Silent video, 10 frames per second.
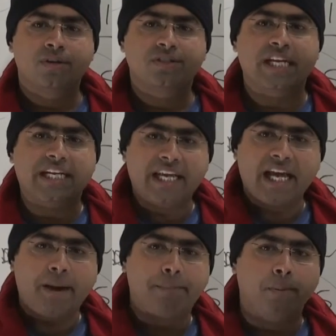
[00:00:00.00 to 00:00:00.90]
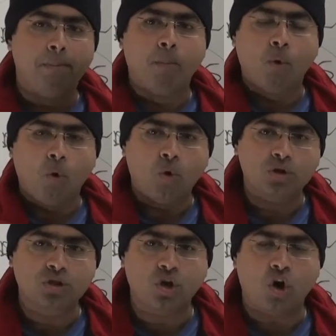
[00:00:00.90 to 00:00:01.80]
setting up
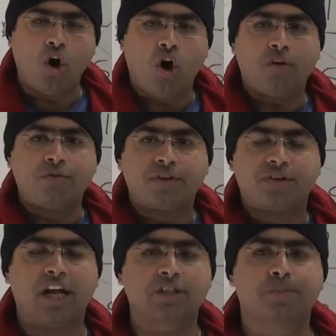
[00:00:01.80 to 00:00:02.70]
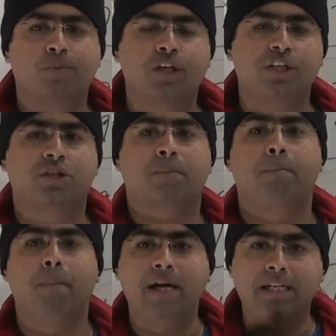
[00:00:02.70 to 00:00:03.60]
modes of transportation,
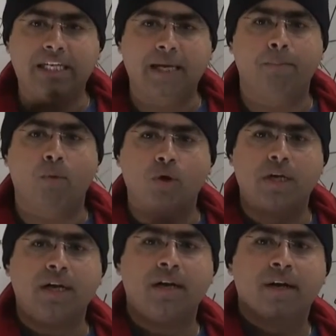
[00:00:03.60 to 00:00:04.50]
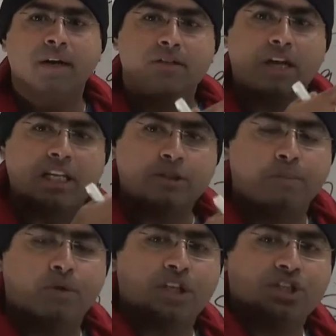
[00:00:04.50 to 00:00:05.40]
multimodal
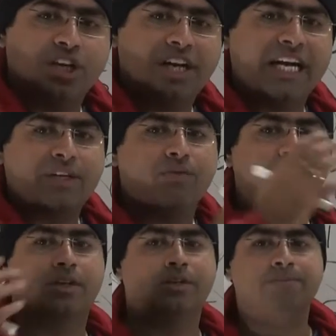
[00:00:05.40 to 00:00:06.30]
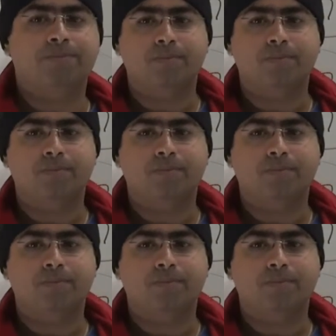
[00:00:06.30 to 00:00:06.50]
transportation network.